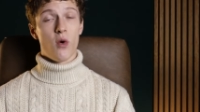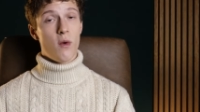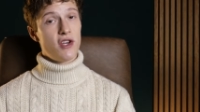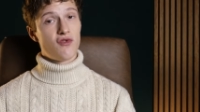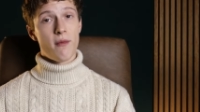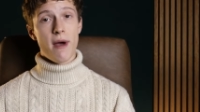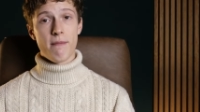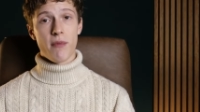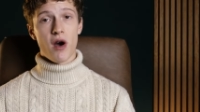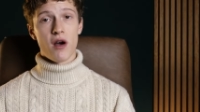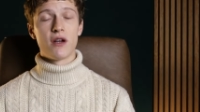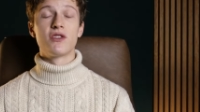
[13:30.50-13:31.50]
and always
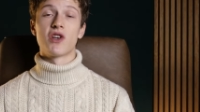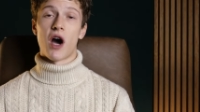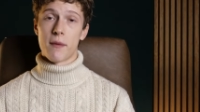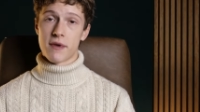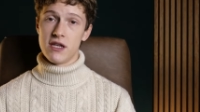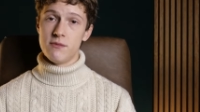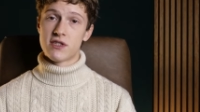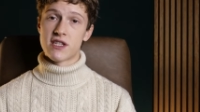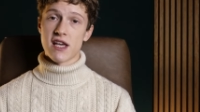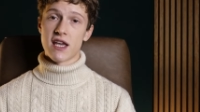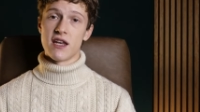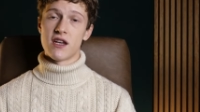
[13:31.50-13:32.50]
remember, time keeps
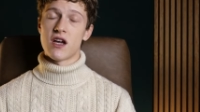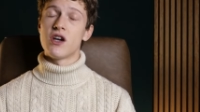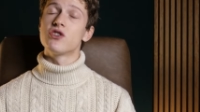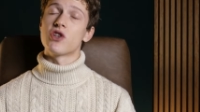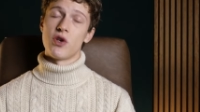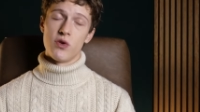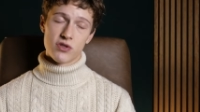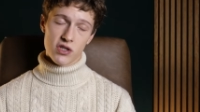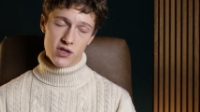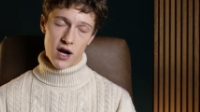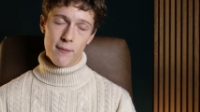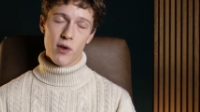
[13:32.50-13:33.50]
ticking, so use
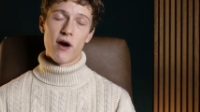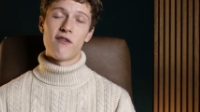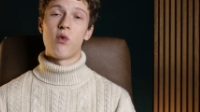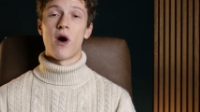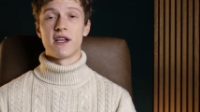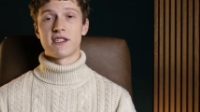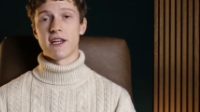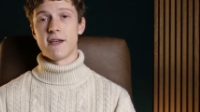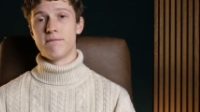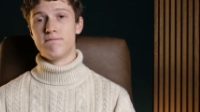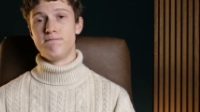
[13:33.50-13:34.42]
the time you have wisely.